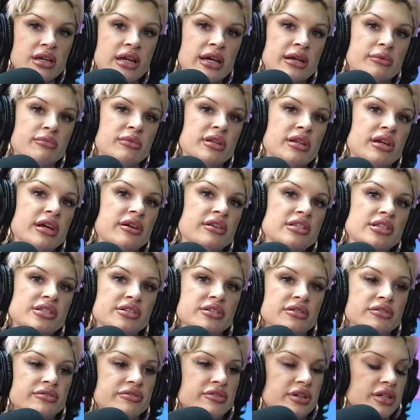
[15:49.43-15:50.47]
I mean, I
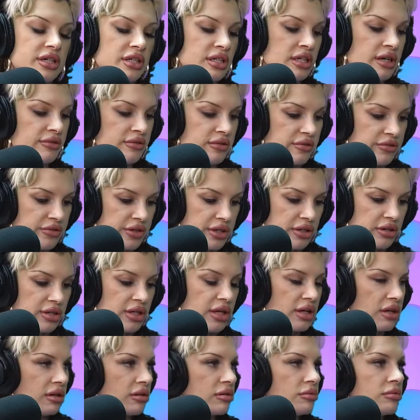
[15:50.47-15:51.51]
still fucking haven't figured
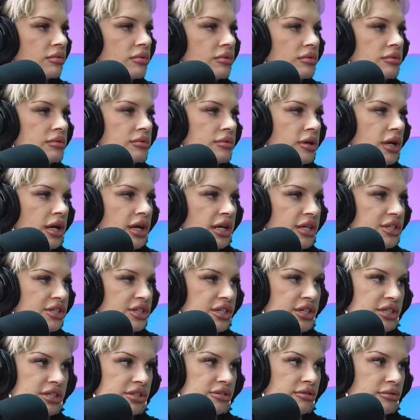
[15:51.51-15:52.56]
out
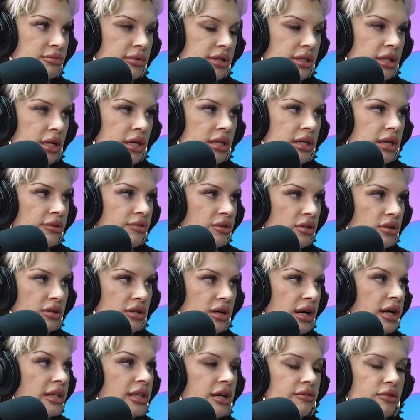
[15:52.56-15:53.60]
hygiene, so I'm like, I never,
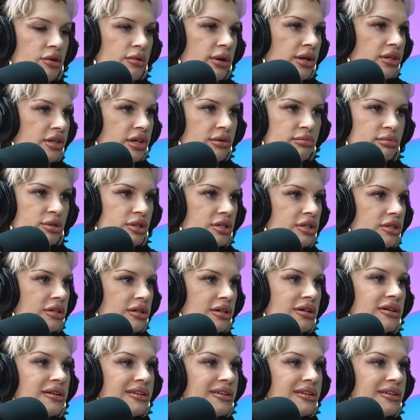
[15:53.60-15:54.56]
I never read that book.